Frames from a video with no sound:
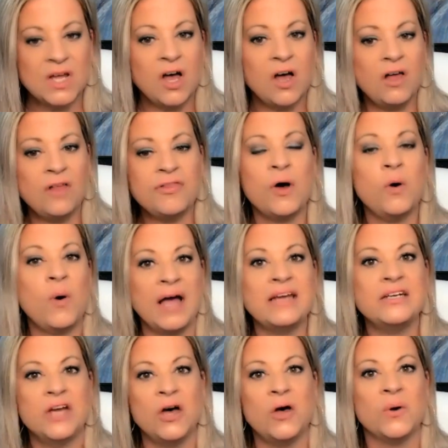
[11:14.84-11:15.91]
although I
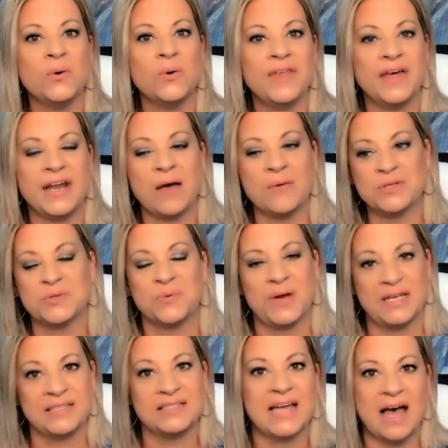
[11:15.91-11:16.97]
know that I was
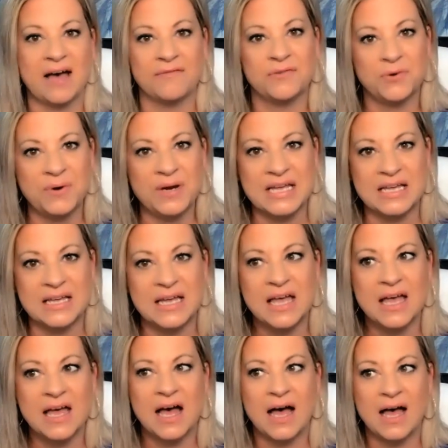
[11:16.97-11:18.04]
raised half Greek,
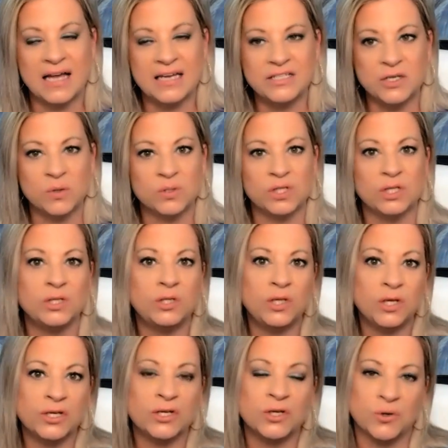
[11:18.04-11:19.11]
I don't
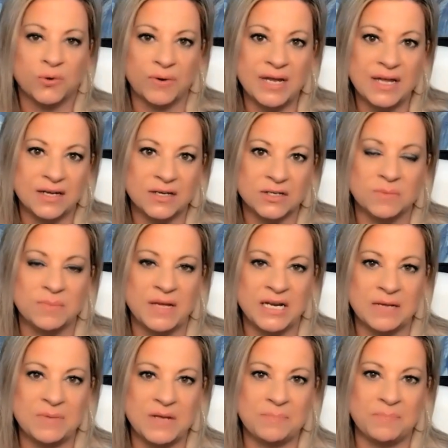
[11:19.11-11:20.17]
look Greek to
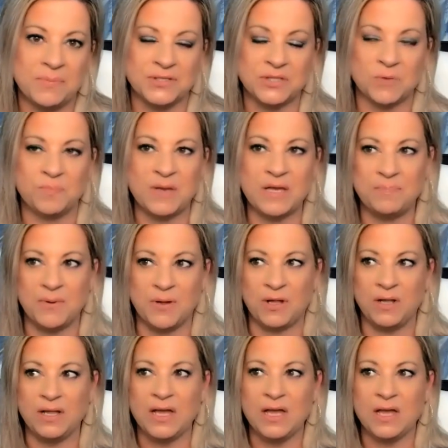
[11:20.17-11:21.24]
many people. So
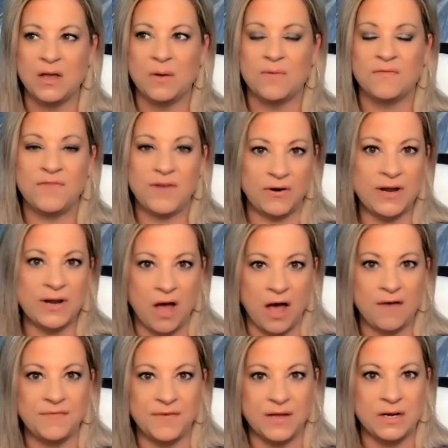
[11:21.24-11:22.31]
people very
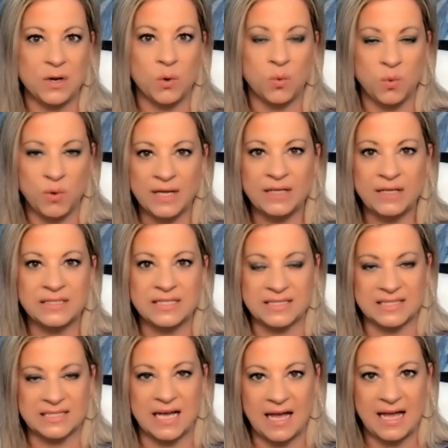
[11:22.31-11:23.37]
often will
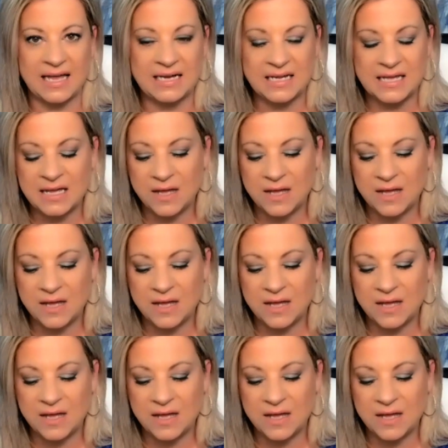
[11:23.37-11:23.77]
decide